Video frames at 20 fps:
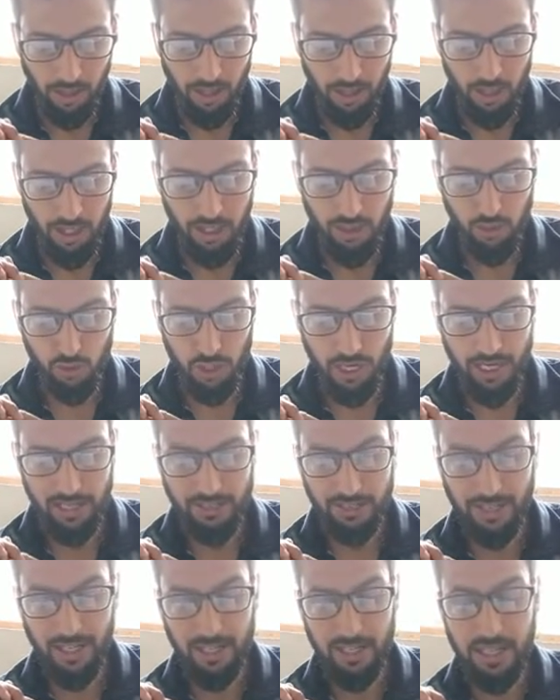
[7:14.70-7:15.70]
He
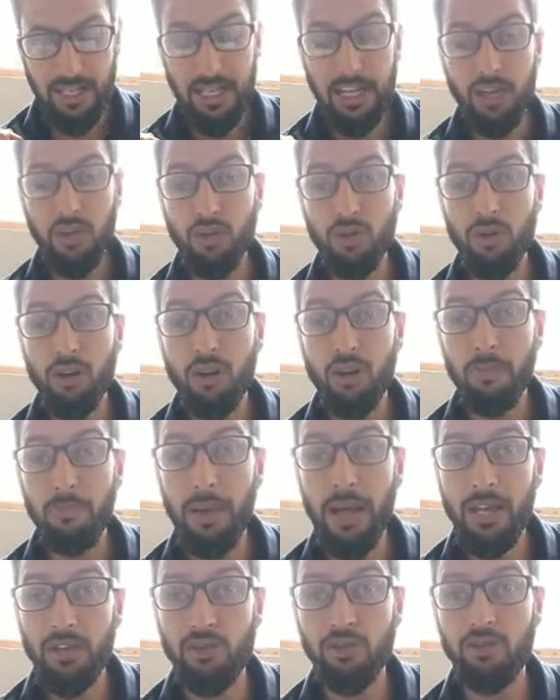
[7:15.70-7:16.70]
states that English are
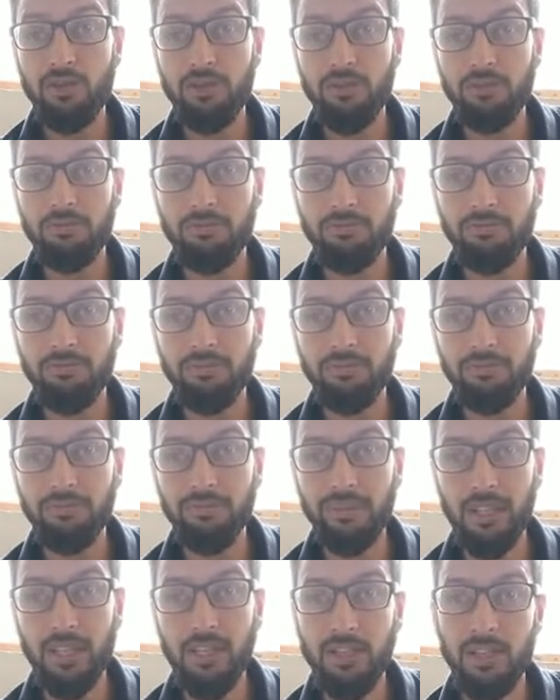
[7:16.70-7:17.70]
best.
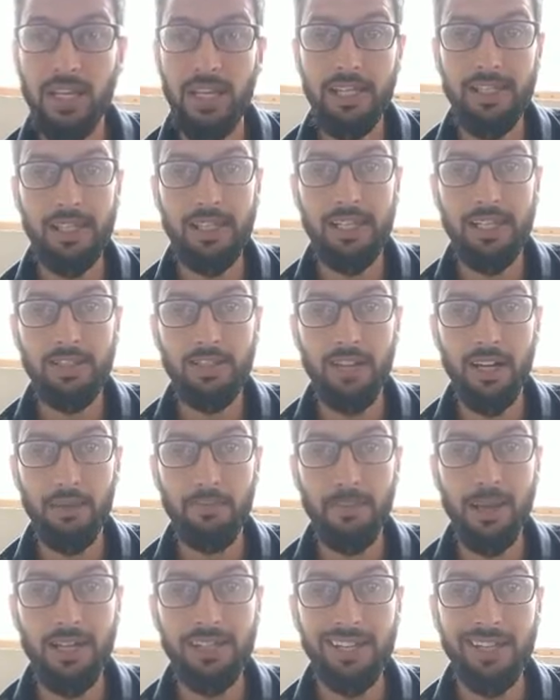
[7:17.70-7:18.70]
He says English are
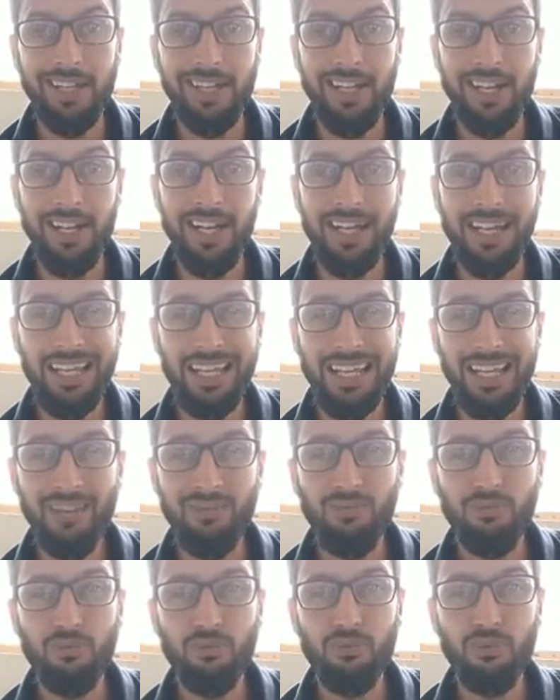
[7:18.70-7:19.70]
best, and
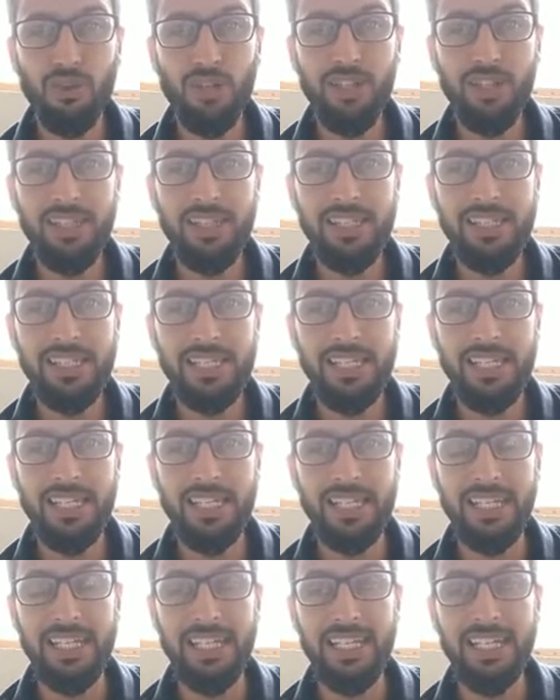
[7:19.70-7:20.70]
if we
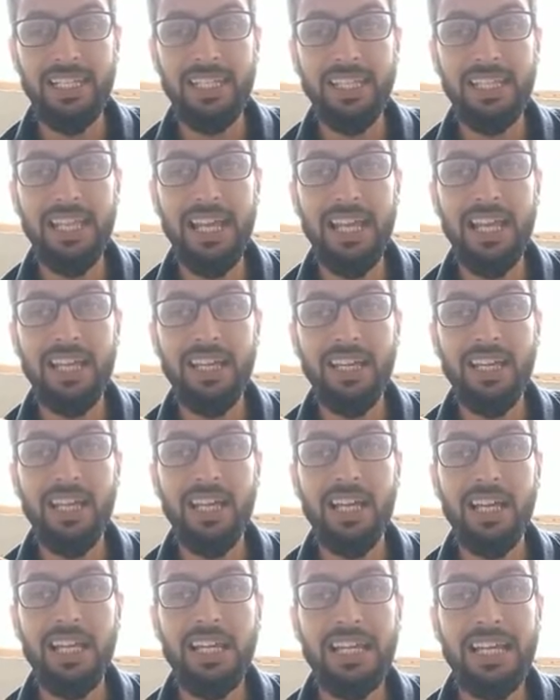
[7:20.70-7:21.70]
see that
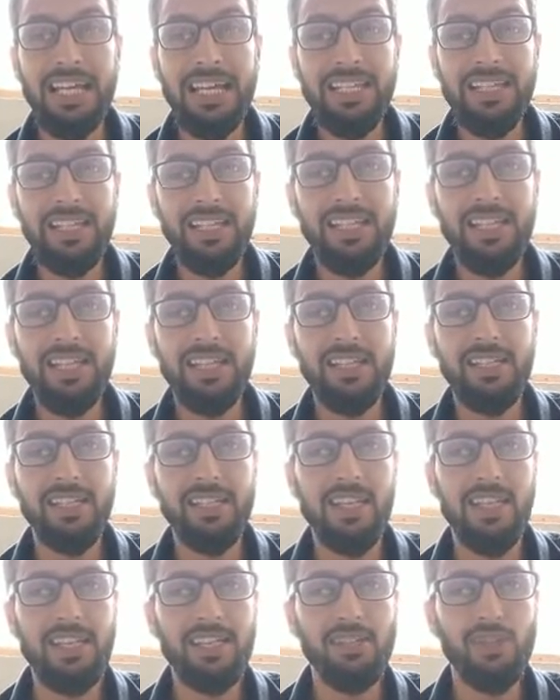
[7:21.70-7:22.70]
Lascivious
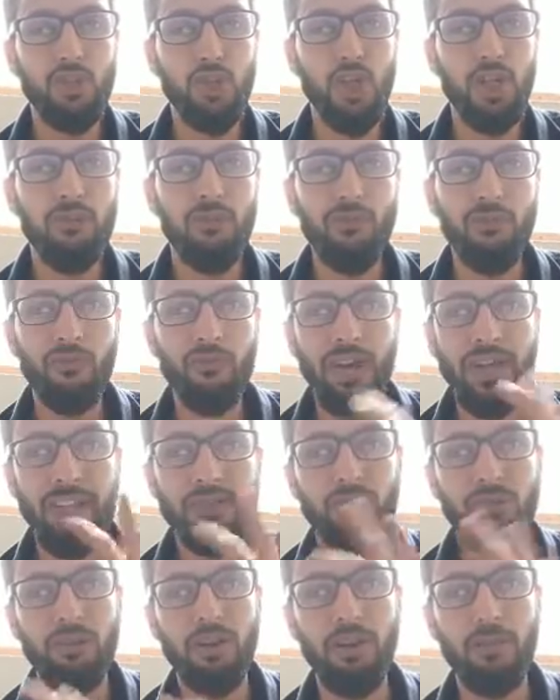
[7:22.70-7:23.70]
says that
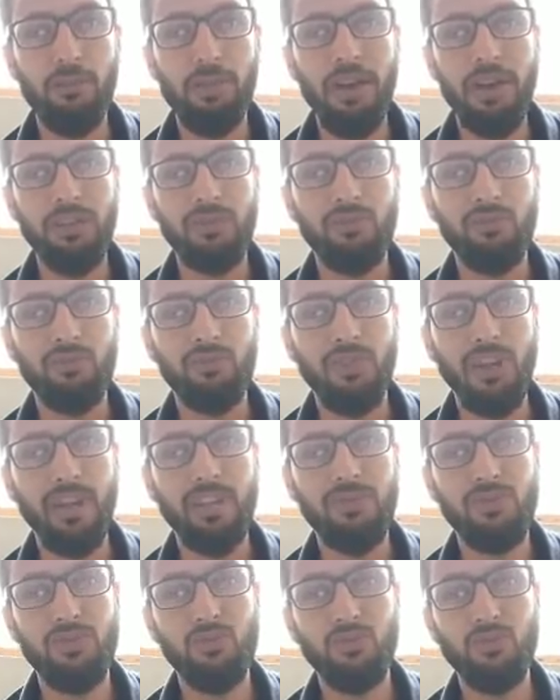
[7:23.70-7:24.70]
French are best,
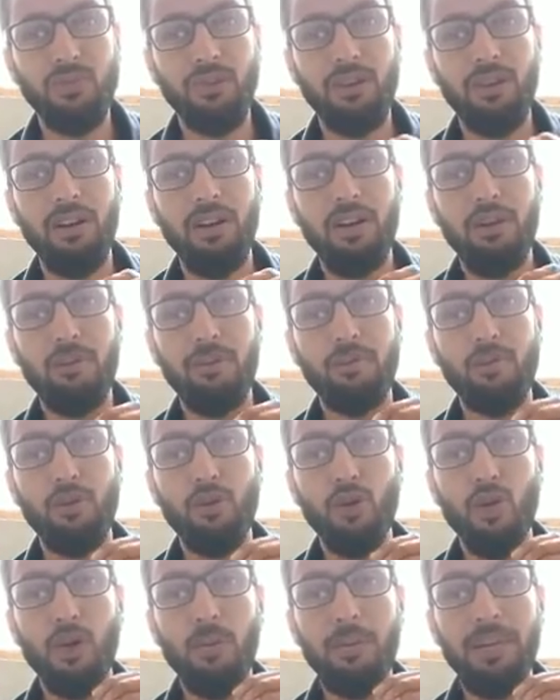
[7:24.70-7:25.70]
French are
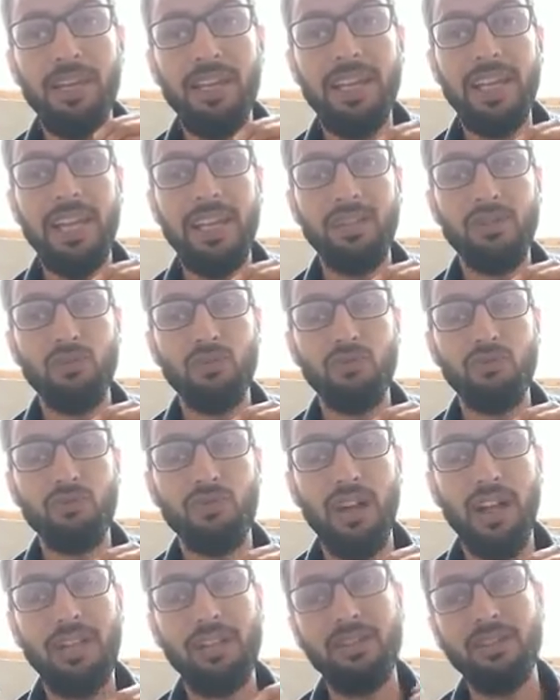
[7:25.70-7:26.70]
dominant,
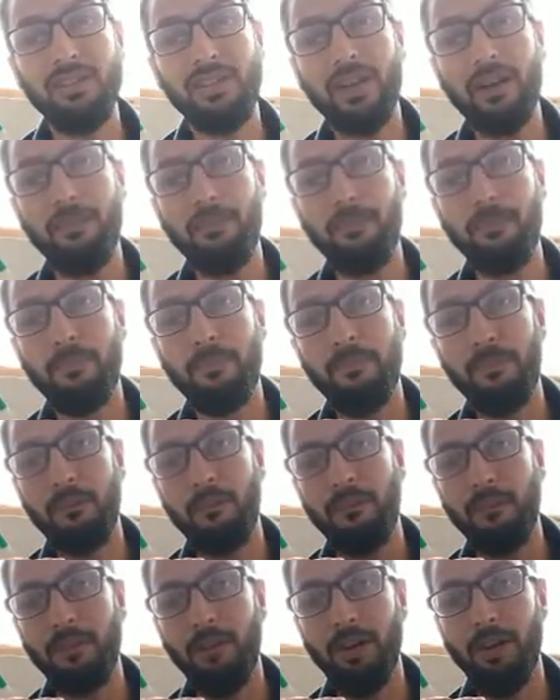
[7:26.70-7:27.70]
French
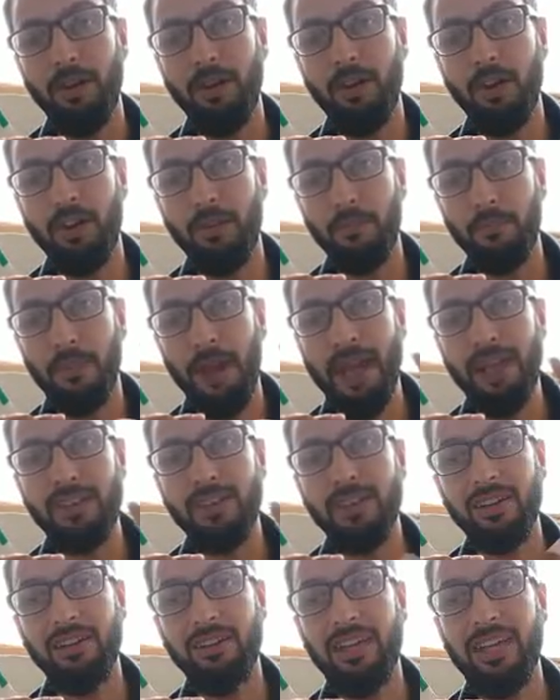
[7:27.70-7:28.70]
are
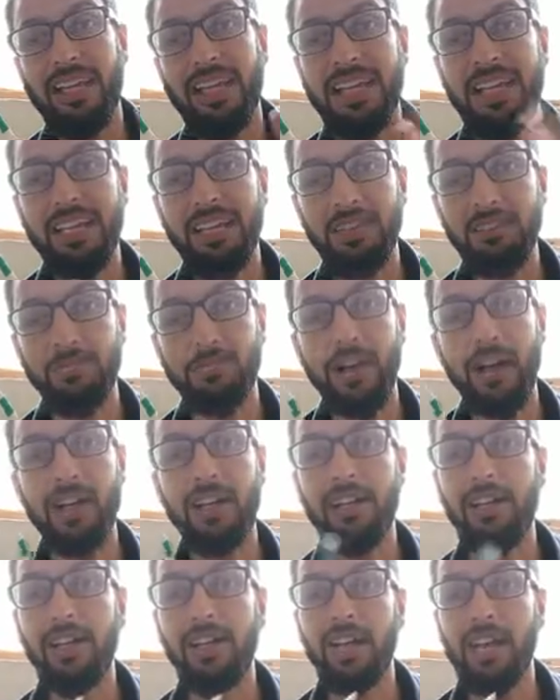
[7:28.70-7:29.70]
better than English,
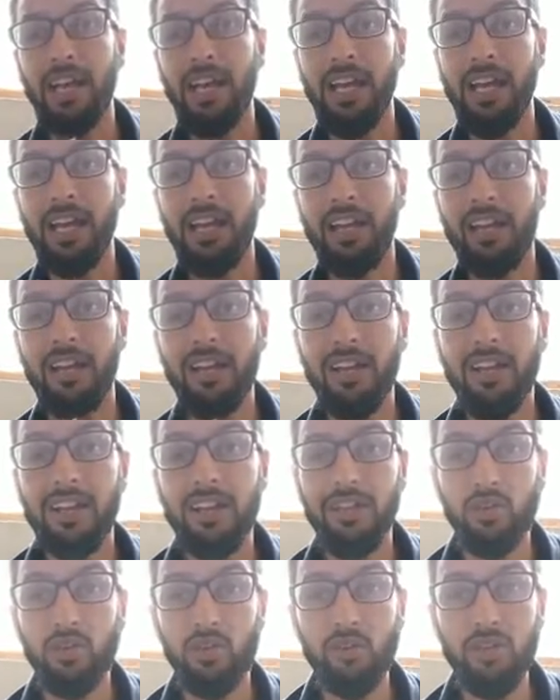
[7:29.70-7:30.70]
but here
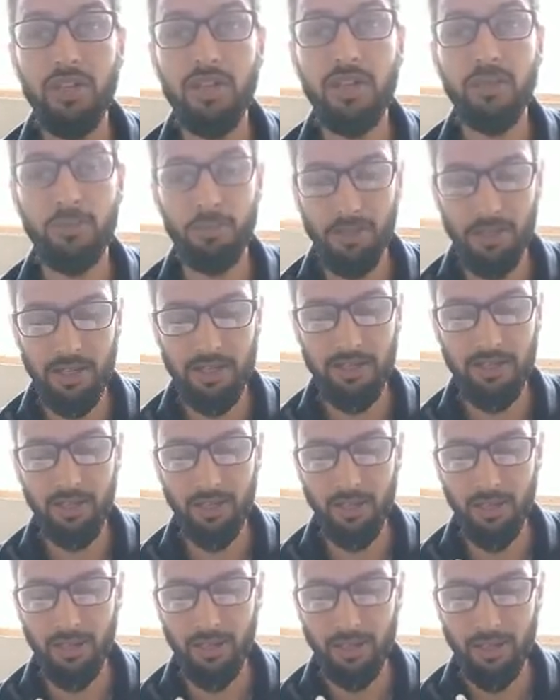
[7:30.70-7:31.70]
this
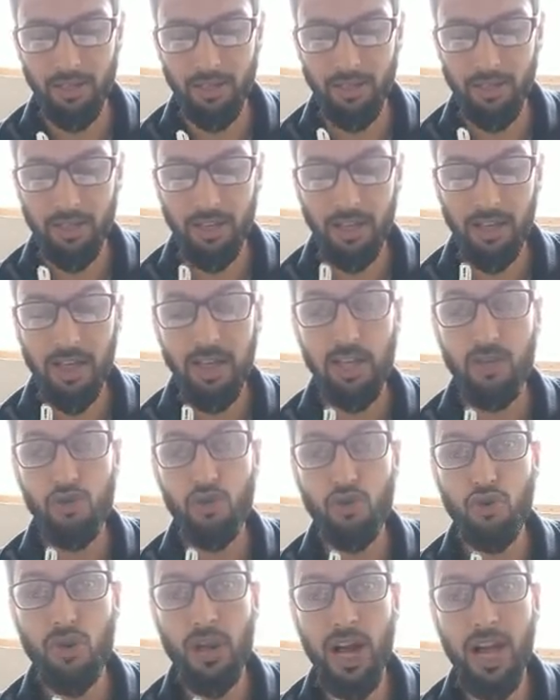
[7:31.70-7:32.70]
person,
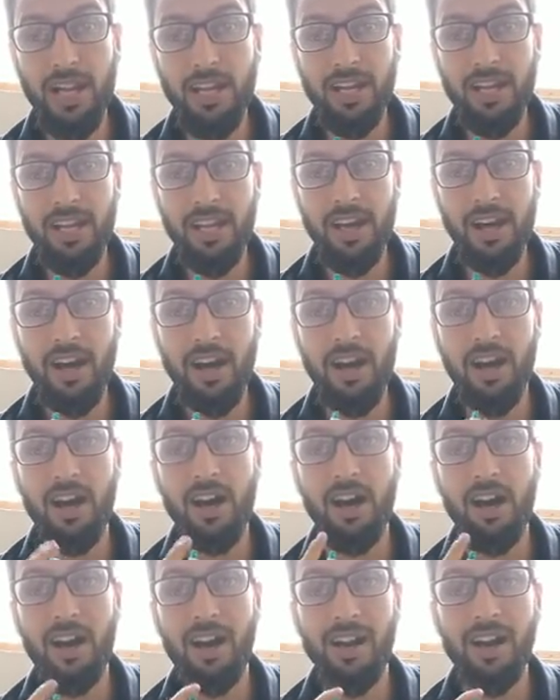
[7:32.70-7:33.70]
Dryden,
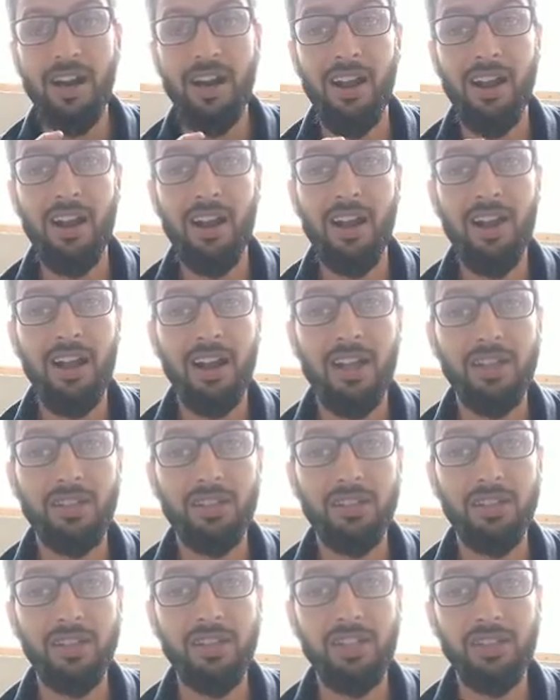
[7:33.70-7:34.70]
or
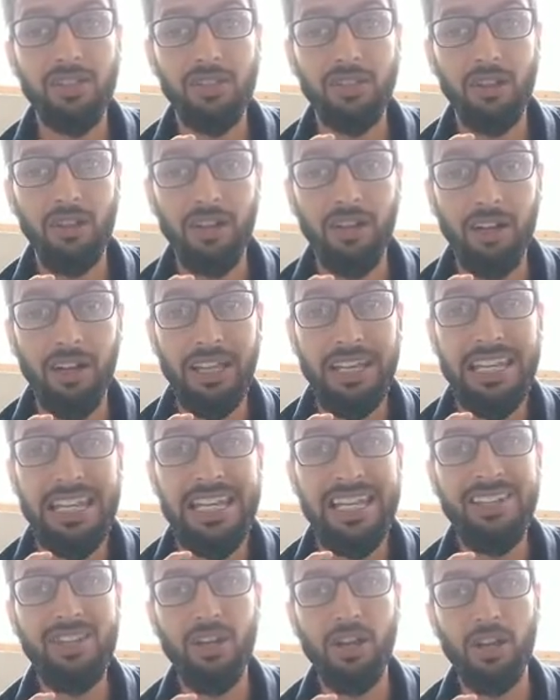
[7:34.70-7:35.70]
this
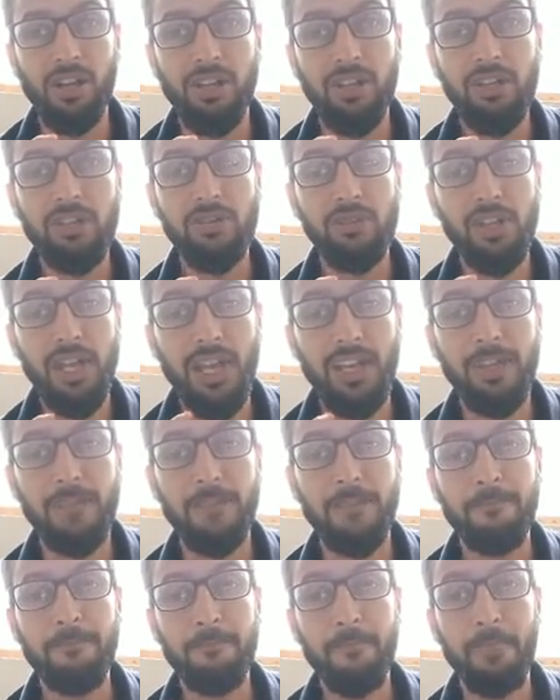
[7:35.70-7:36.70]
Nender, he
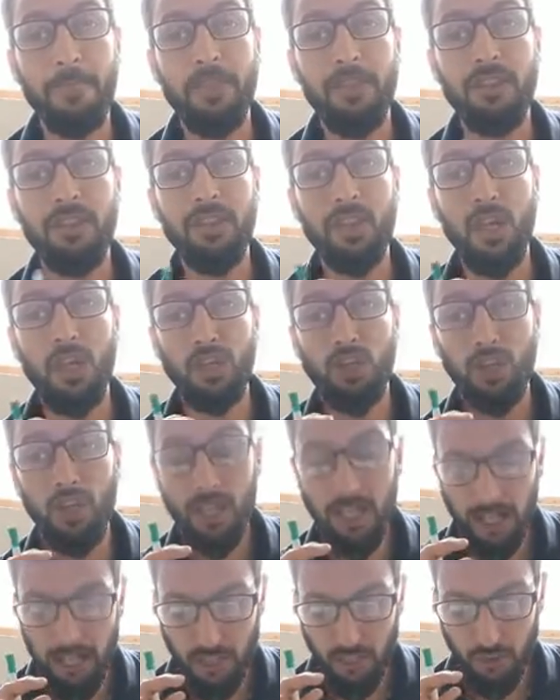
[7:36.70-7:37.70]
says that
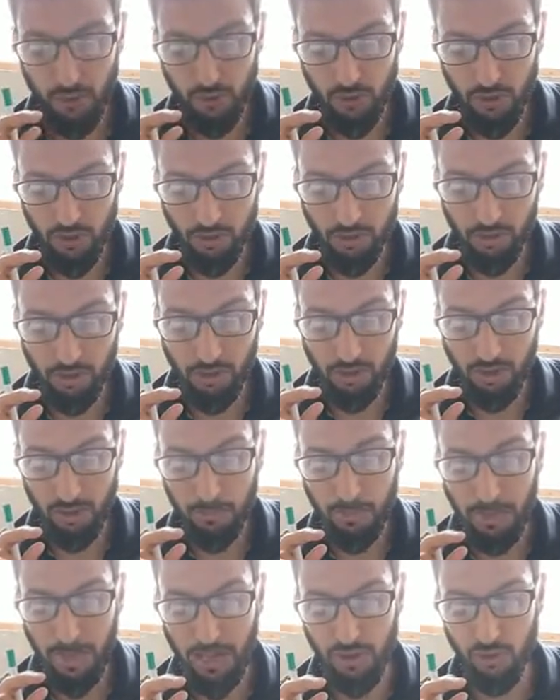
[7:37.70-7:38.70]
English are
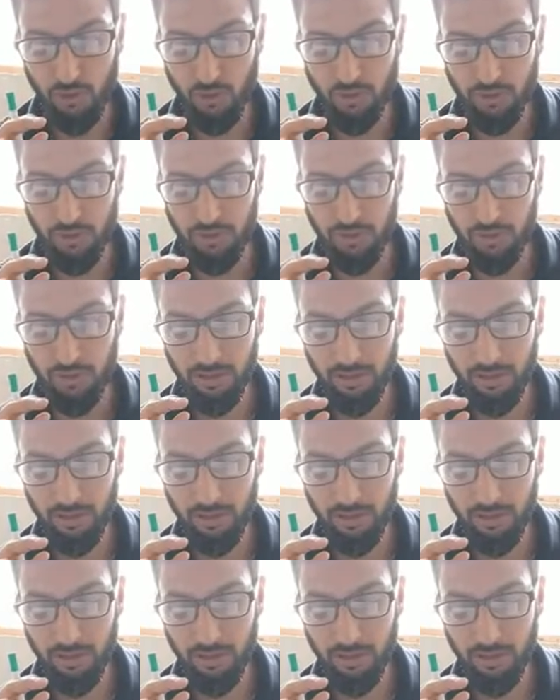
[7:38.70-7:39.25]
best.